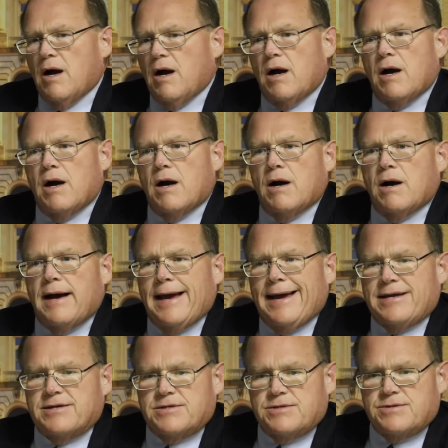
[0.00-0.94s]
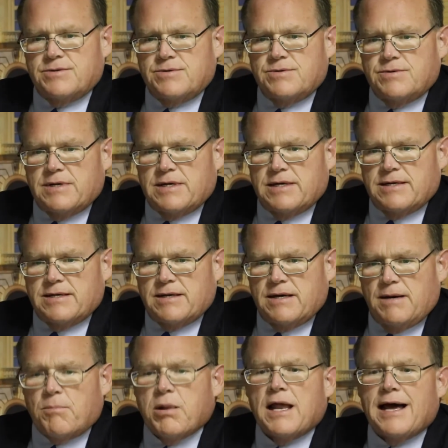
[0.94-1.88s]
and to
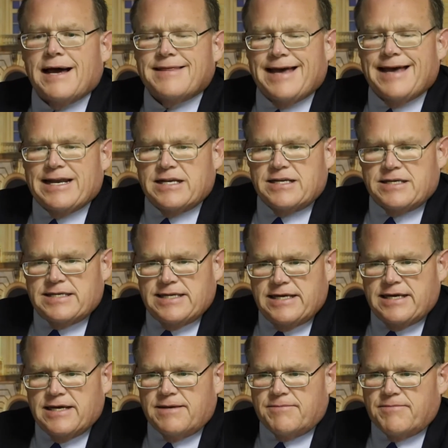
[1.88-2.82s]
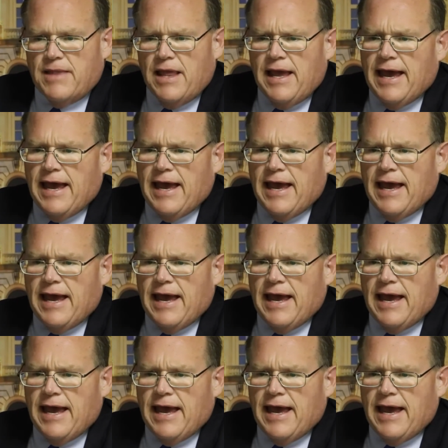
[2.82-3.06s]
apply that intent,